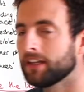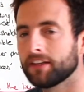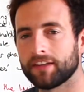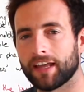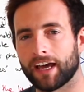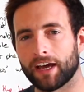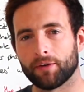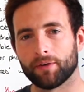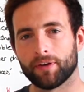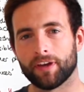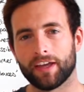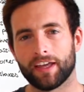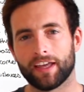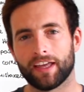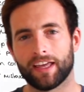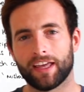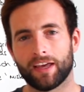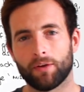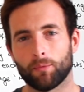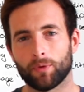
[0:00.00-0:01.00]
Now,
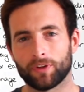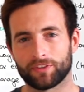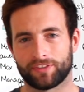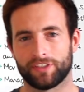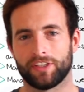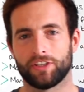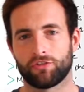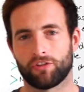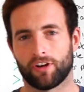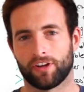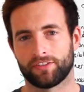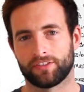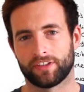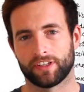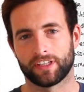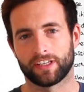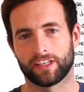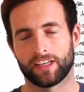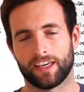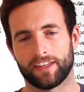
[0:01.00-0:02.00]
what's
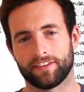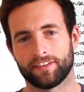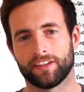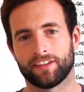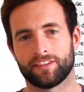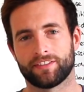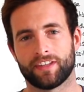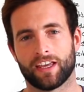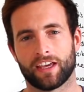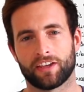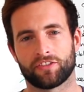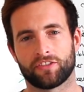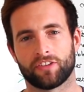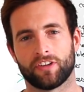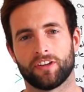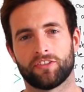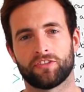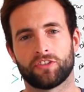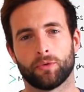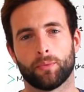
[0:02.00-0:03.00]
interesting in this
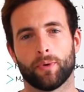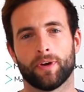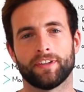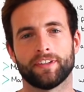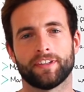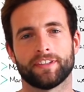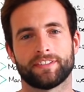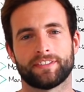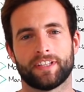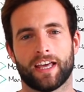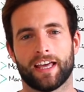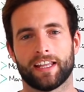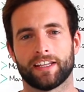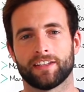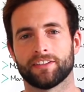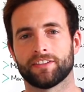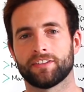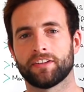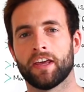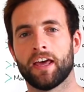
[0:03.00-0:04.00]
section is to
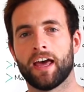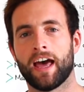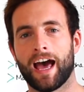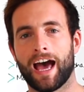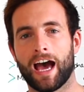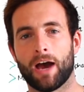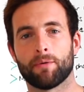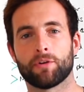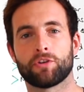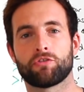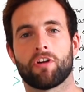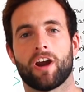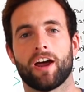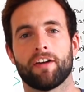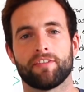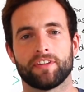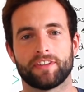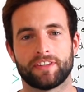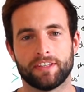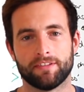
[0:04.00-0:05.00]
understand how a
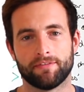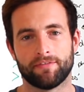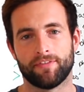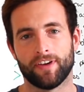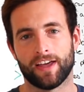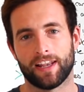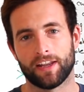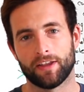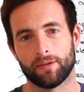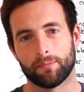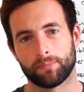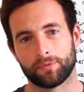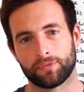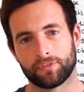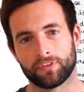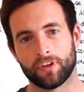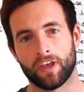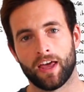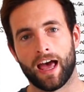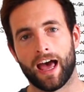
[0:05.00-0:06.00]
driver
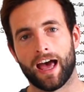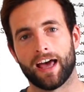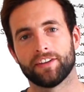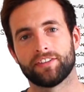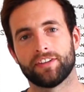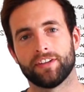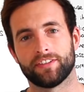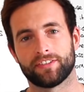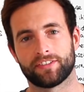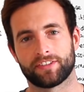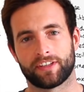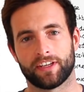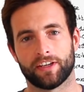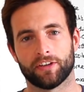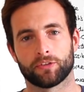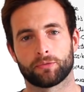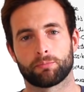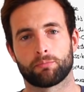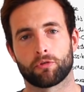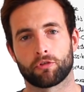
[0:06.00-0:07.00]
develops as his
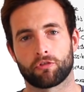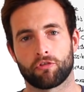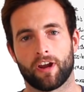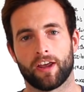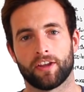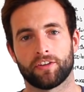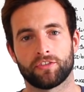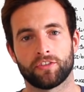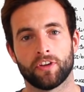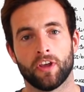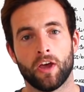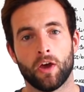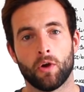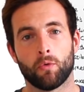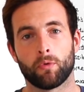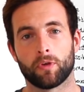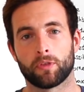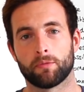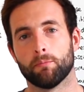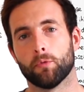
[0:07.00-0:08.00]
skills progress
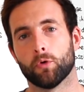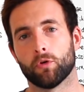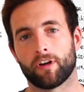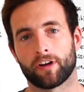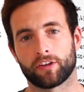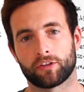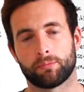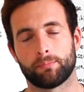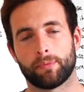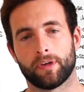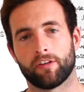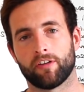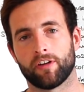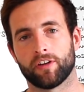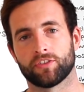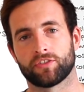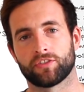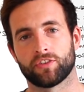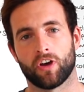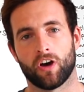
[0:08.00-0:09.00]
with more
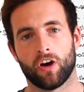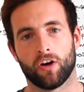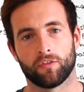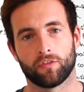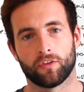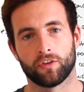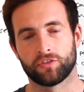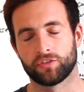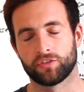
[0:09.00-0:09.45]
experience on the